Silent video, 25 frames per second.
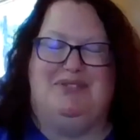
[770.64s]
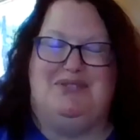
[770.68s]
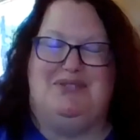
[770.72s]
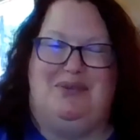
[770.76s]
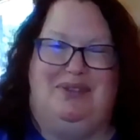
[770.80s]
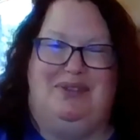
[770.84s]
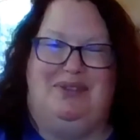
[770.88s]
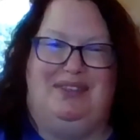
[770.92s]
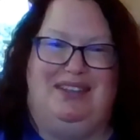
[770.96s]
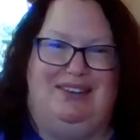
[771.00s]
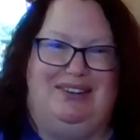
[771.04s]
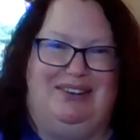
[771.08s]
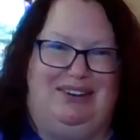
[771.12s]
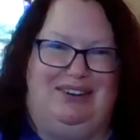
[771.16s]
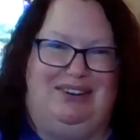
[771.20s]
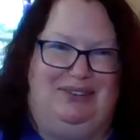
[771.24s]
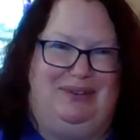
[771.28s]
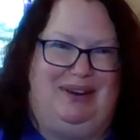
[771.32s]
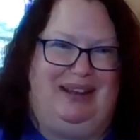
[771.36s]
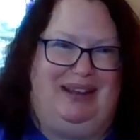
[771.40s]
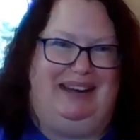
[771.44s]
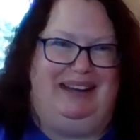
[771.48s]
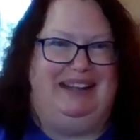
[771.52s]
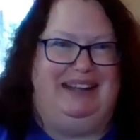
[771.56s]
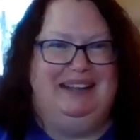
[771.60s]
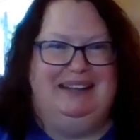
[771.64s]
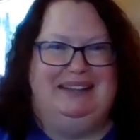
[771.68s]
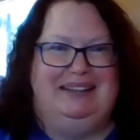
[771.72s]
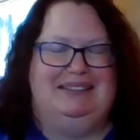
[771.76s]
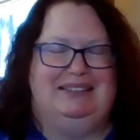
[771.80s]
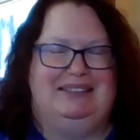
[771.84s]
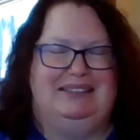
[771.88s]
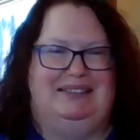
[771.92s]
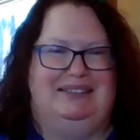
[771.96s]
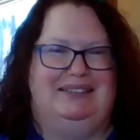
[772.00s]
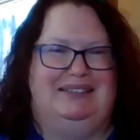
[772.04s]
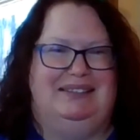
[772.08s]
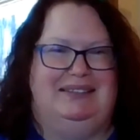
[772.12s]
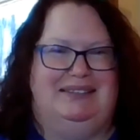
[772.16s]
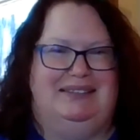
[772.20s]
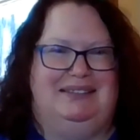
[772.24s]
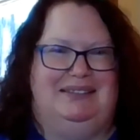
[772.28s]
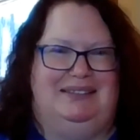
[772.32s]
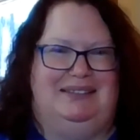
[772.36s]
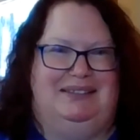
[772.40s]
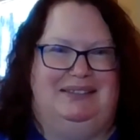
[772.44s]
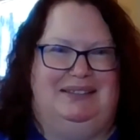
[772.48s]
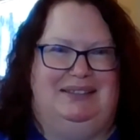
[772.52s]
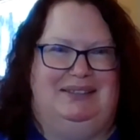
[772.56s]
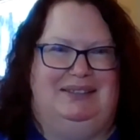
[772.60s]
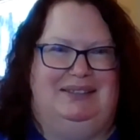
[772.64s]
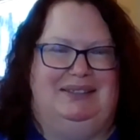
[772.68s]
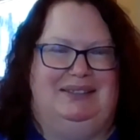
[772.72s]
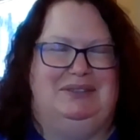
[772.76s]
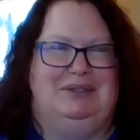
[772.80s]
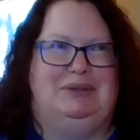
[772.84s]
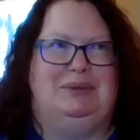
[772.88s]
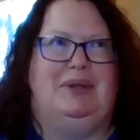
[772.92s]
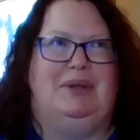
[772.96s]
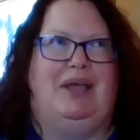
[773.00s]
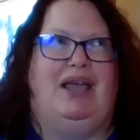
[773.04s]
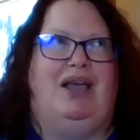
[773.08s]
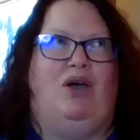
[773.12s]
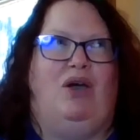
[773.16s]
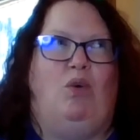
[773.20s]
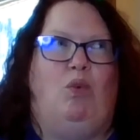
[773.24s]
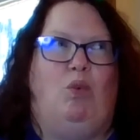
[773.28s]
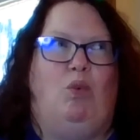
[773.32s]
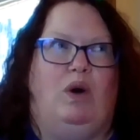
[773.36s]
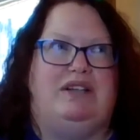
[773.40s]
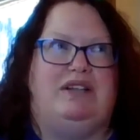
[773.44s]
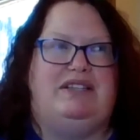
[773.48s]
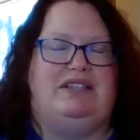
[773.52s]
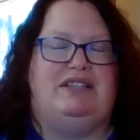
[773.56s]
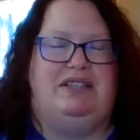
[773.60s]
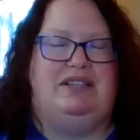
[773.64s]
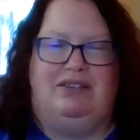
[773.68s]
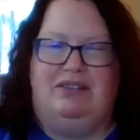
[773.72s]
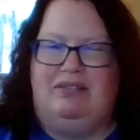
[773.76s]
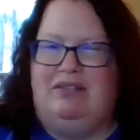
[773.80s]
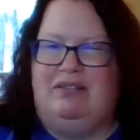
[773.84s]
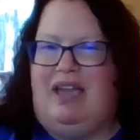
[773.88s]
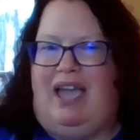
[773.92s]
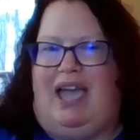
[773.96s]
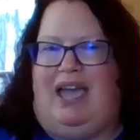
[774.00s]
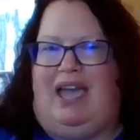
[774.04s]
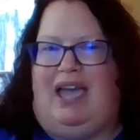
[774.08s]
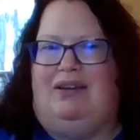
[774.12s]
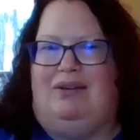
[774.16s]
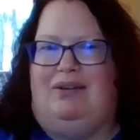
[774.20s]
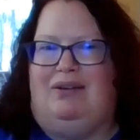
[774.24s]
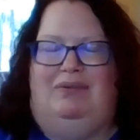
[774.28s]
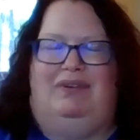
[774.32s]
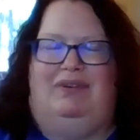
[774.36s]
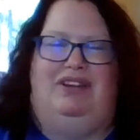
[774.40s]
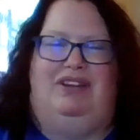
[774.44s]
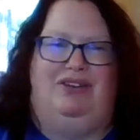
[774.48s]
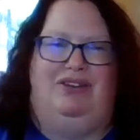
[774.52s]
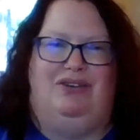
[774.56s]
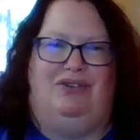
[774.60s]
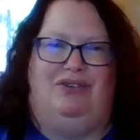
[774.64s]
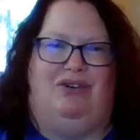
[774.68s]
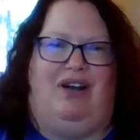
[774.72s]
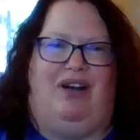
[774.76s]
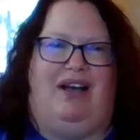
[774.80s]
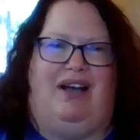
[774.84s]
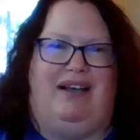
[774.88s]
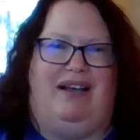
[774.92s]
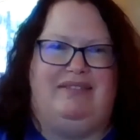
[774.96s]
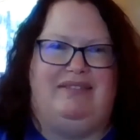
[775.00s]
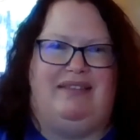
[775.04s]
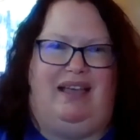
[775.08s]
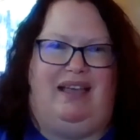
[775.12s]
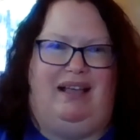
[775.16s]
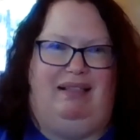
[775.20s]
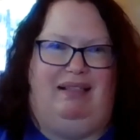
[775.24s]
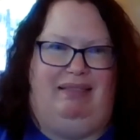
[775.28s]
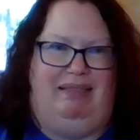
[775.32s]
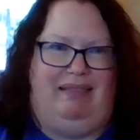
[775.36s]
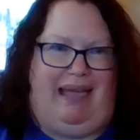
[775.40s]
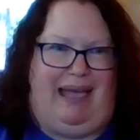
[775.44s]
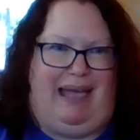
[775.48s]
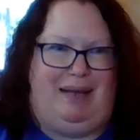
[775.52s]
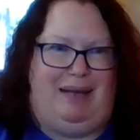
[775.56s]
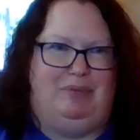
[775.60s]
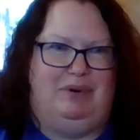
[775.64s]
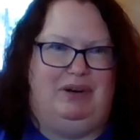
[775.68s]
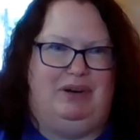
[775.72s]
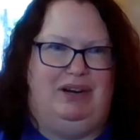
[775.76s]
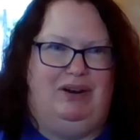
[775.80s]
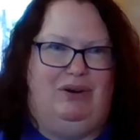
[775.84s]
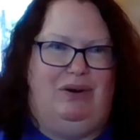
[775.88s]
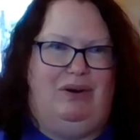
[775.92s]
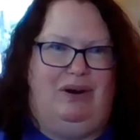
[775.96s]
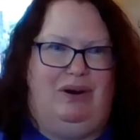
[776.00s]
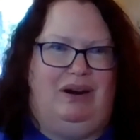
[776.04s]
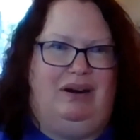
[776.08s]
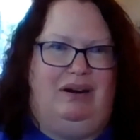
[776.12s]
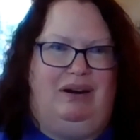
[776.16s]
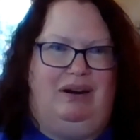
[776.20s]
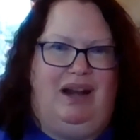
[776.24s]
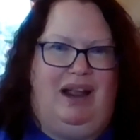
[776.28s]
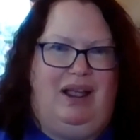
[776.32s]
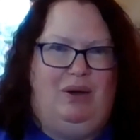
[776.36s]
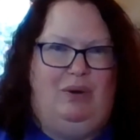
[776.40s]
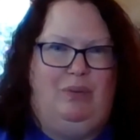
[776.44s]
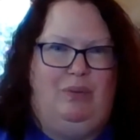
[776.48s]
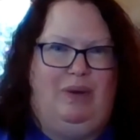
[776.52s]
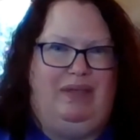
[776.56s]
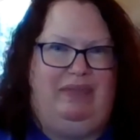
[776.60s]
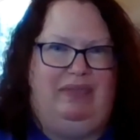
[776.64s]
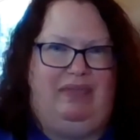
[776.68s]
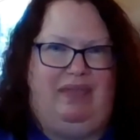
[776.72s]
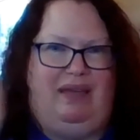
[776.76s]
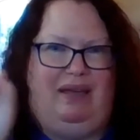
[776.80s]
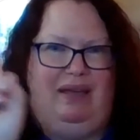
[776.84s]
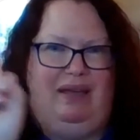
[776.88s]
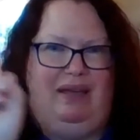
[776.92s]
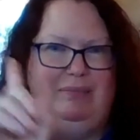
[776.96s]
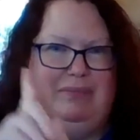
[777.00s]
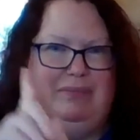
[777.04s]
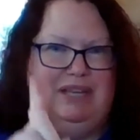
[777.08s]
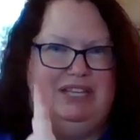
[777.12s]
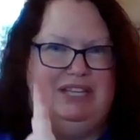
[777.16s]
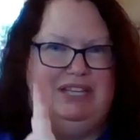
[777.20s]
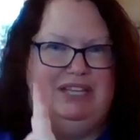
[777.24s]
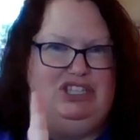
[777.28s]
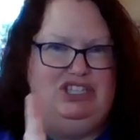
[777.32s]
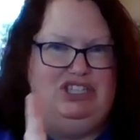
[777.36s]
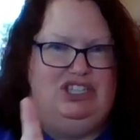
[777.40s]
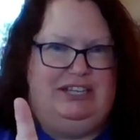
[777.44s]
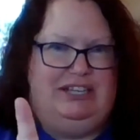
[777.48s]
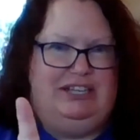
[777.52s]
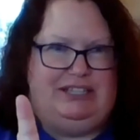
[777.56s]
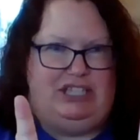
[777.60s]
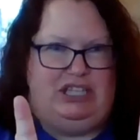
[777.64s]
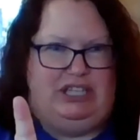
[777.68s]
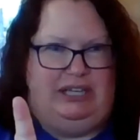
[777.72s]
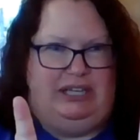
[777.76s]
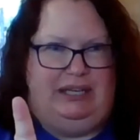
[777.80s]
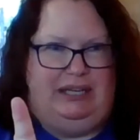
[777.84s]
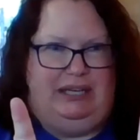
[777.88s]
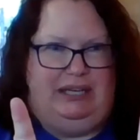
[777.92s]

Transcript: really good. Are you ready? I'm so ready. What do you get when you cross a Labrador with a magician?